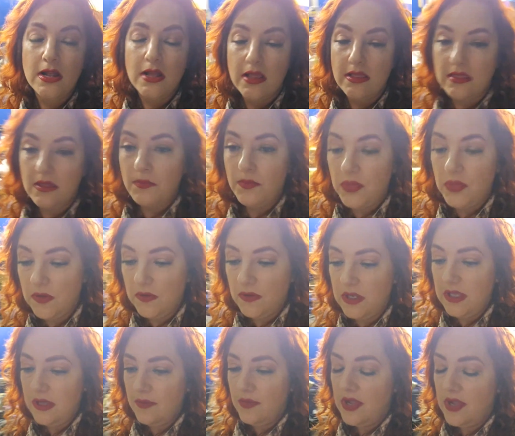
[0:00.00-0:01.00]
The
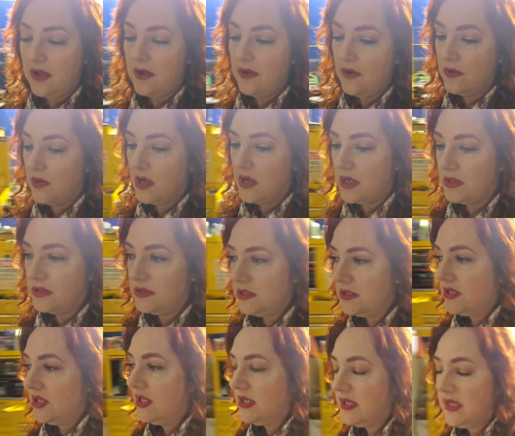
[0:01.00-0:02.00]
beauty about
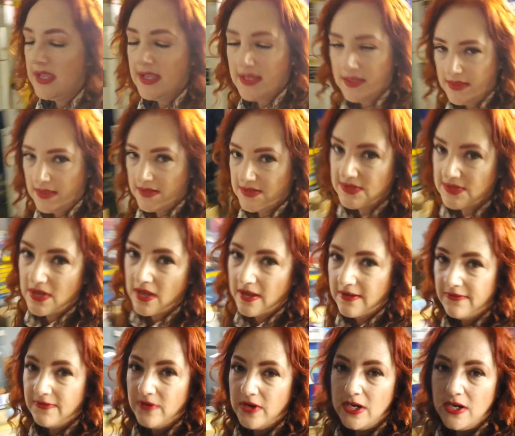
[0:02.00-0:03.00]
looking at the
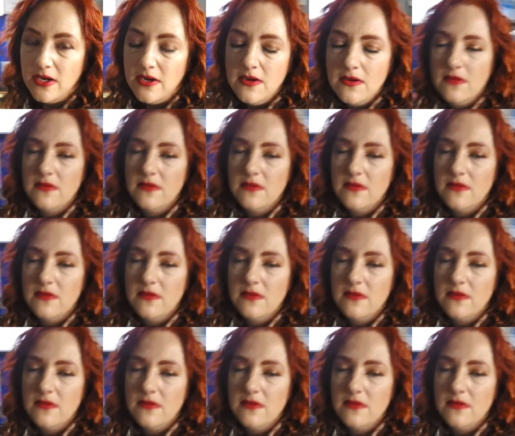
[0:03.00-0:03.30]
software